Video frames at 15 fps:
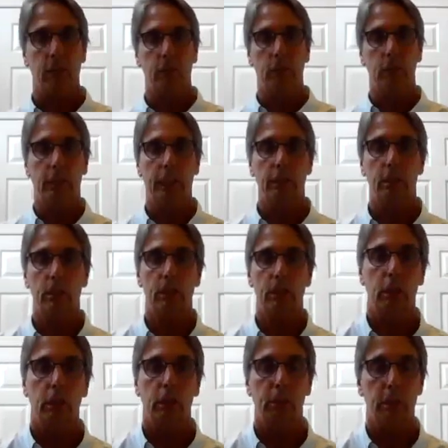If you need to
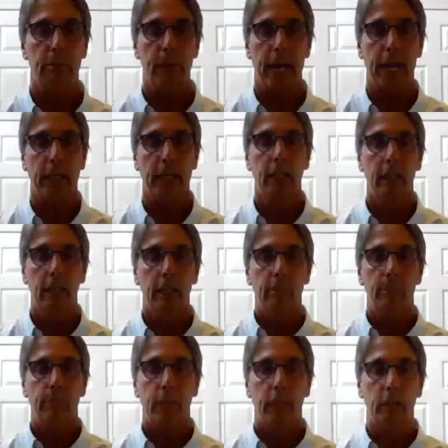sit all the way back
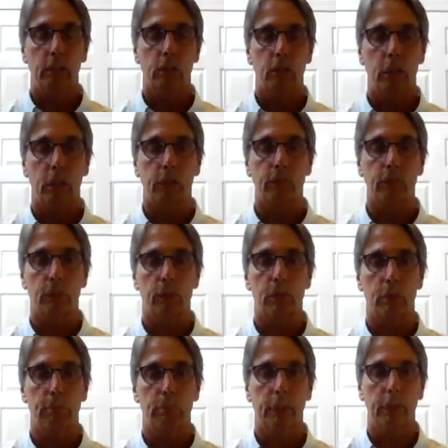in the chair for
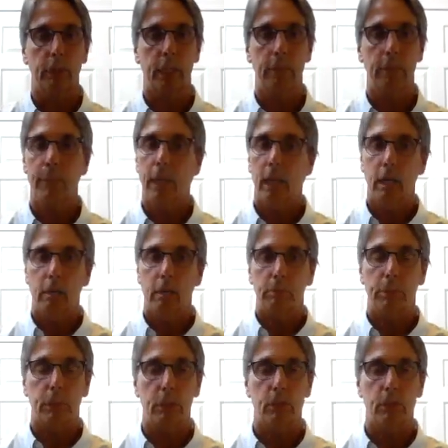stability,
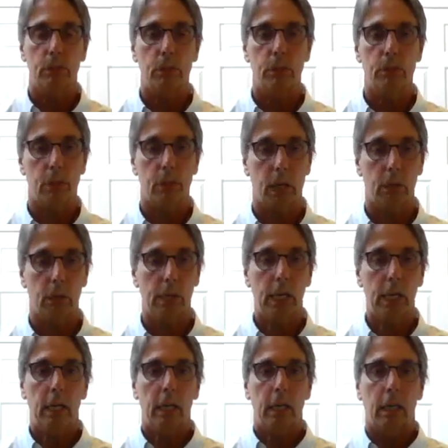please do
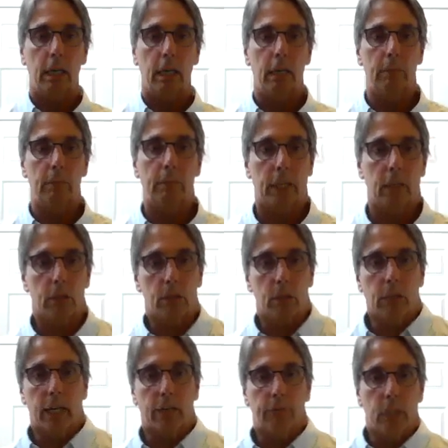so. I
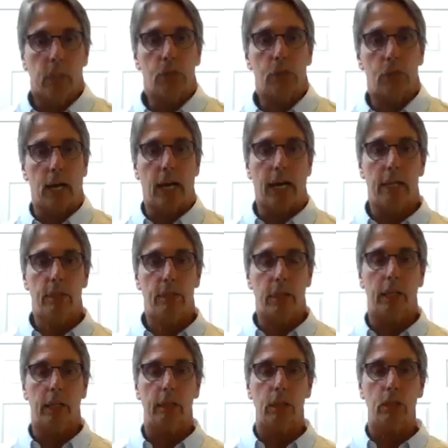also have no sides
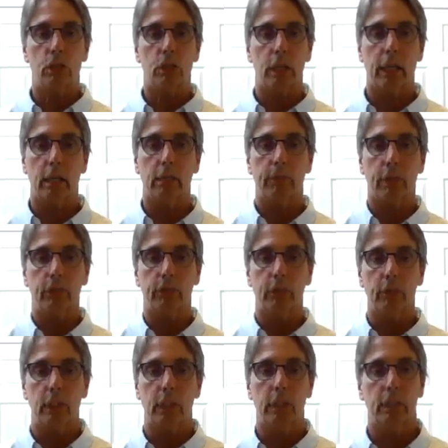on this chair. If
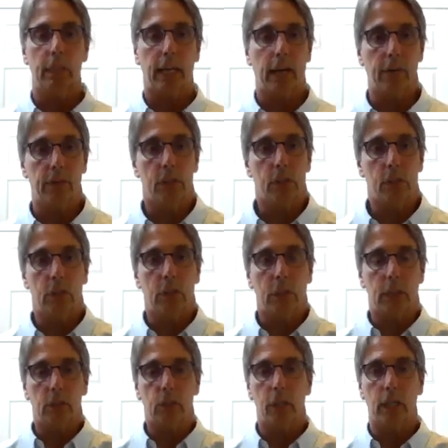you need to have
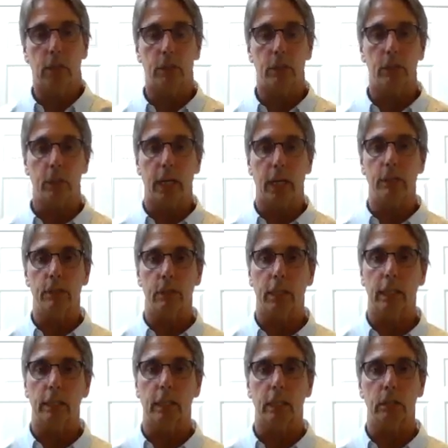a chair with sides
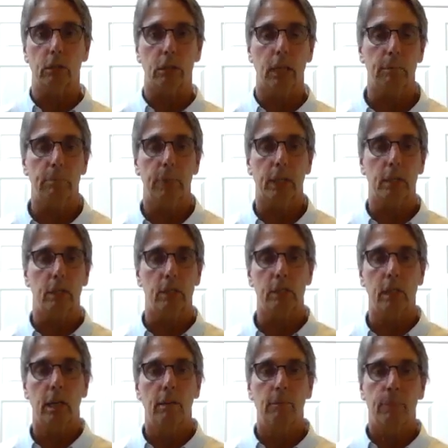on it, that's great
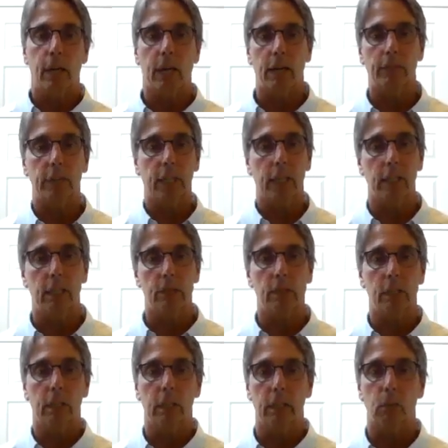because I have a
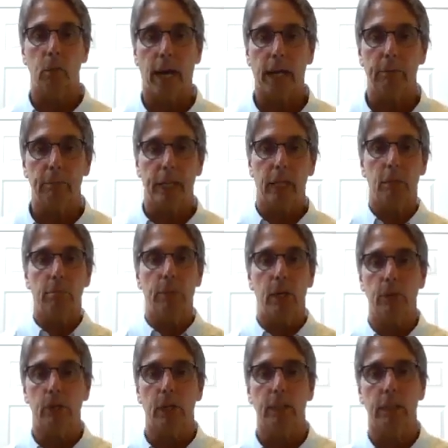tendency to whack my
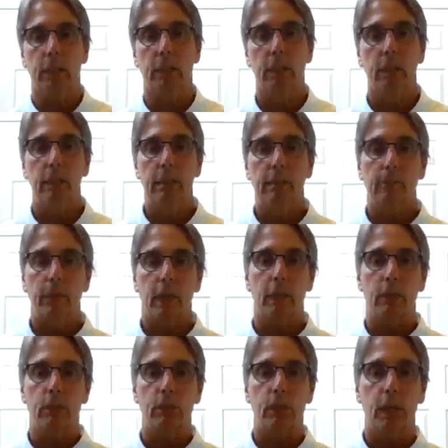elbows on
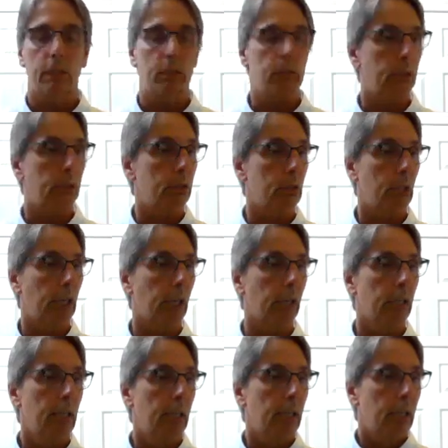the sides of the
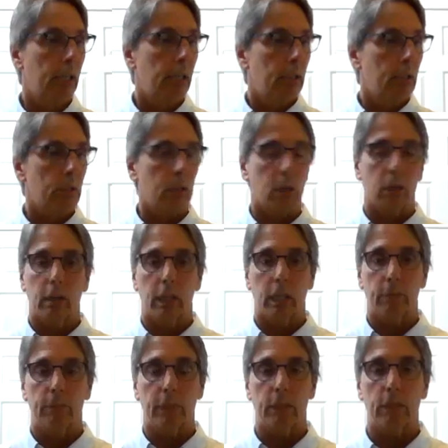chair.
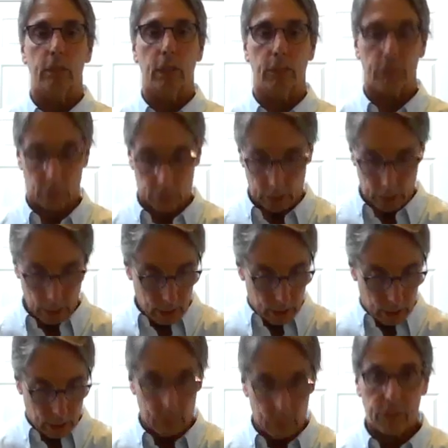So that's not fun.
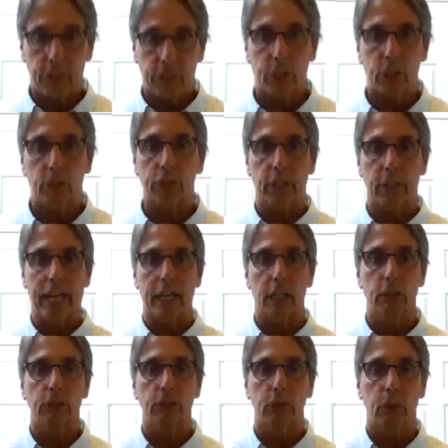Feet are flat
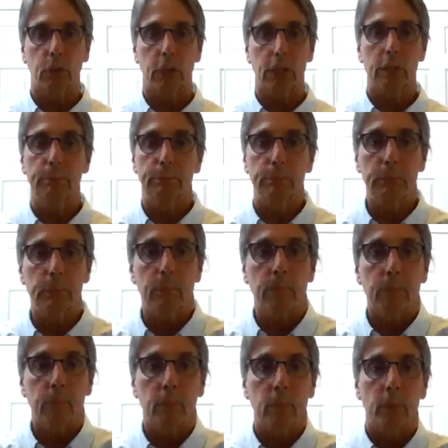on the floor.
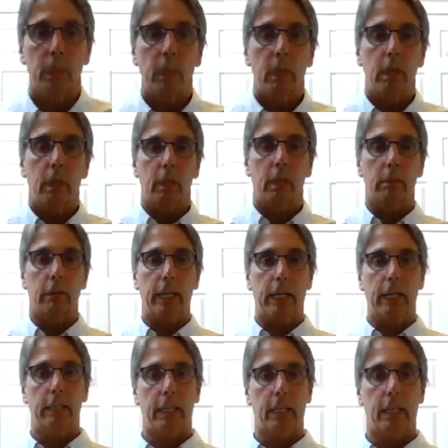All right,
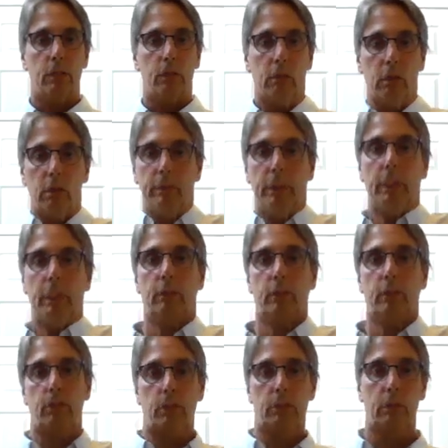and that's all we need
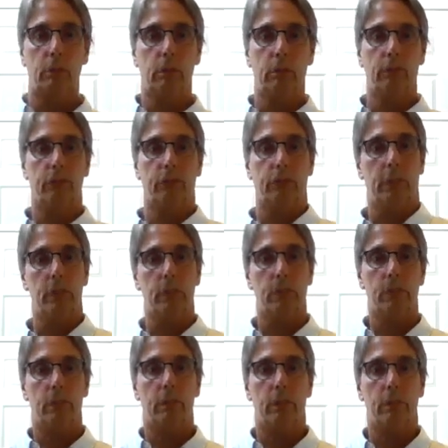to do for
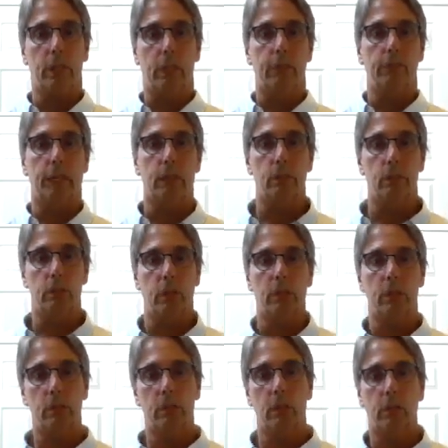this set of
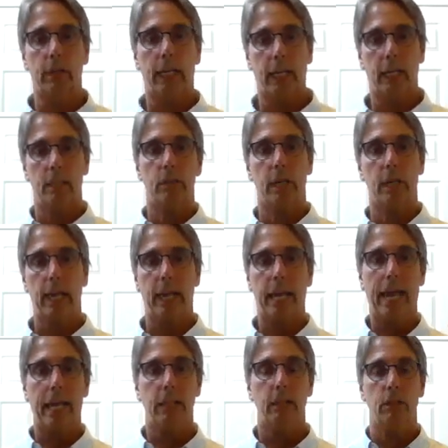exercises. So hands
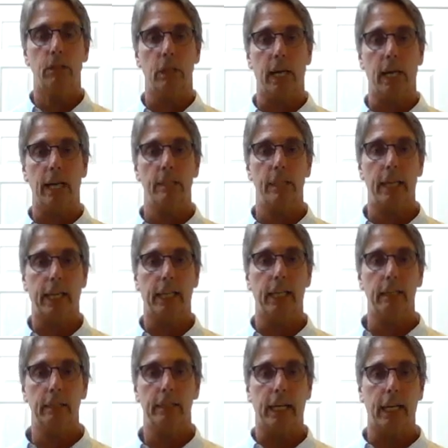at your sides,
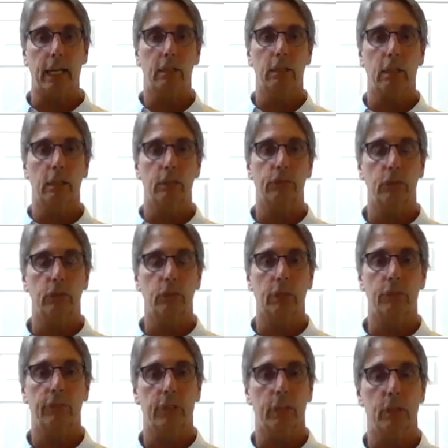hanging down on the floor,
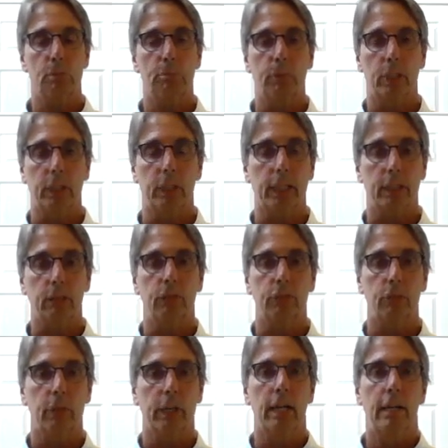fingers pointing at the
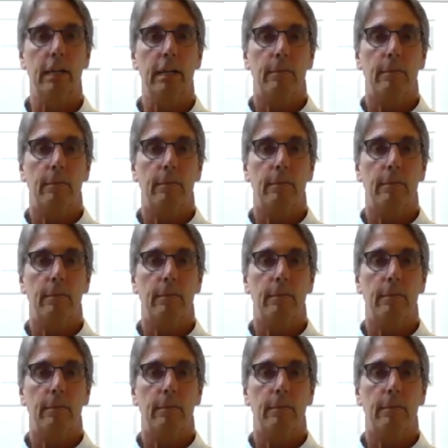floor.